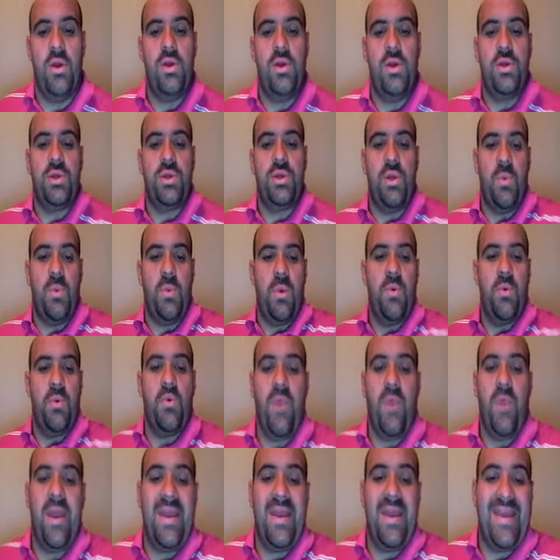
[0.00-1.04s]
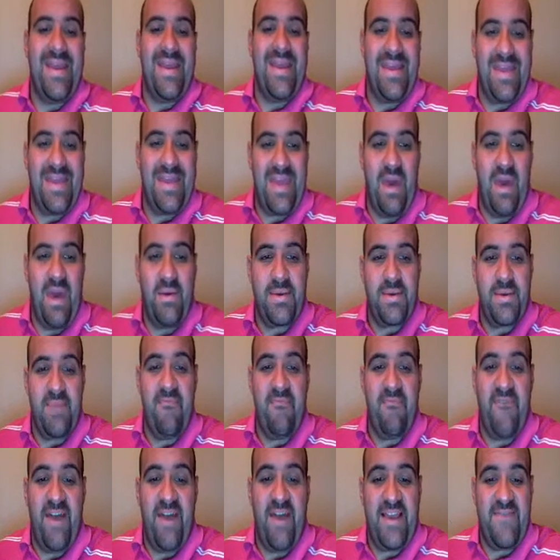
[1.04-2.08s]
So we would write calcium
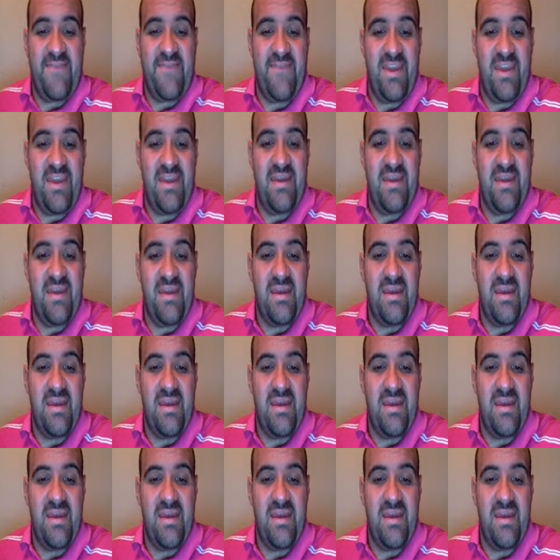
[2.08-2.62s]
phosphate